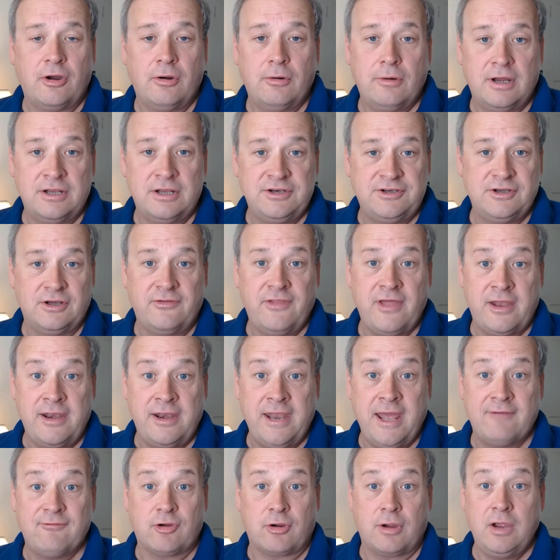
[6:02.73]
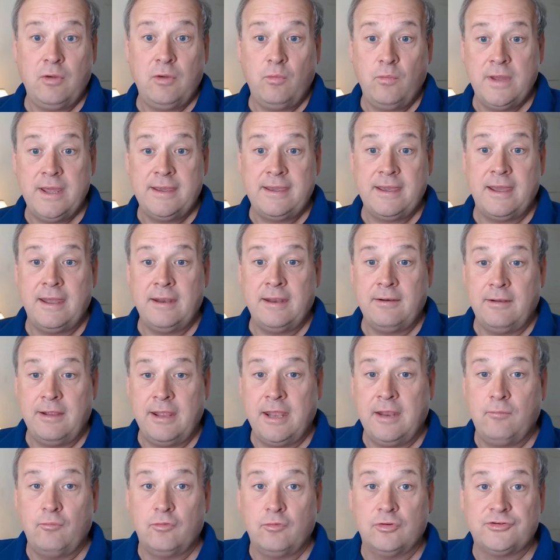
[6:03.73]
until then, have a great weekend,
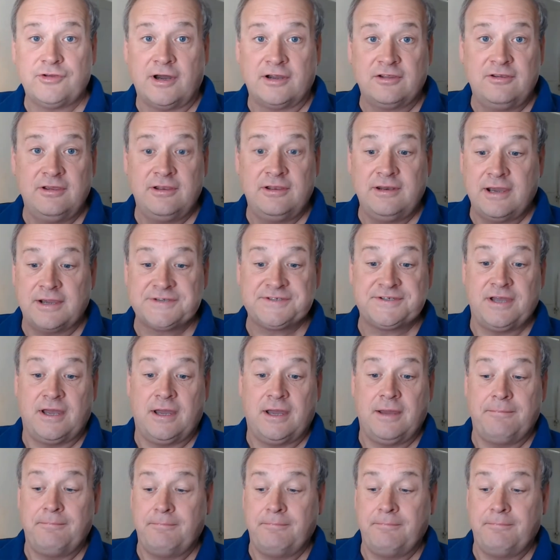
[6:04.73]
and we'll talk to you next time.